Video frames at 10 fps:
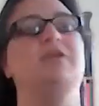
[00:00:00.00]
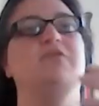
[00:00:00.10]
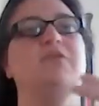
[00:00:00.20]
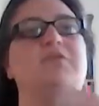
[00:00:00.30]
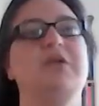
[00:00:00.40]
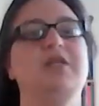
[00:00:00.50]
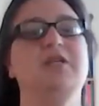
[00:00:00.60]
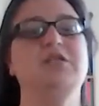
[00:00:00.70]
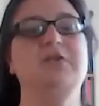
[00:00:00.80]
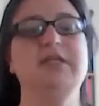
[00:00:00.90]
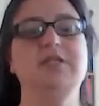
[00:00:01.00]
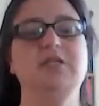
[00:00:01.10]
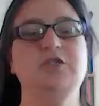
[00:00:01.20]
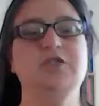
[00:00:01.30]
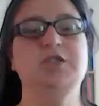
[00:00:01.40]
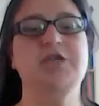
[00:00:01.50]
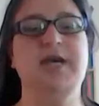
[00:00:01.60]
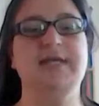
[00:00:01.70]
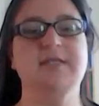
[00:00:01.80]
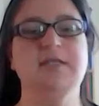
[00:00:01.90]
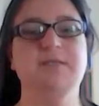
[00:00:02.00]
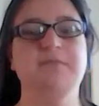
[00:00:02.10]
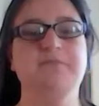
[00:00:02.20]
for breathing straight into the chest.